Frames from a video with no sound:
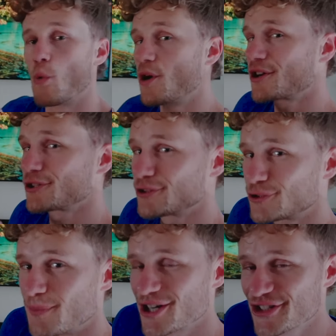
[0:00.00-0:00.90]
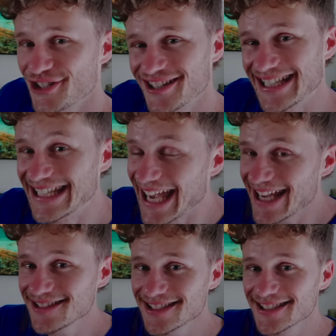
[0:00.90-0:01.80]
what are those marginal
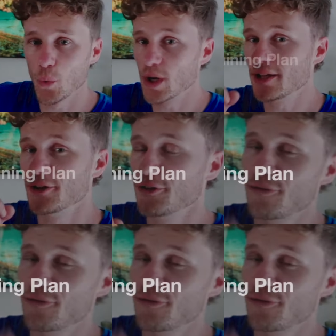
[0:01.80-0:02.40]
gains? Well, the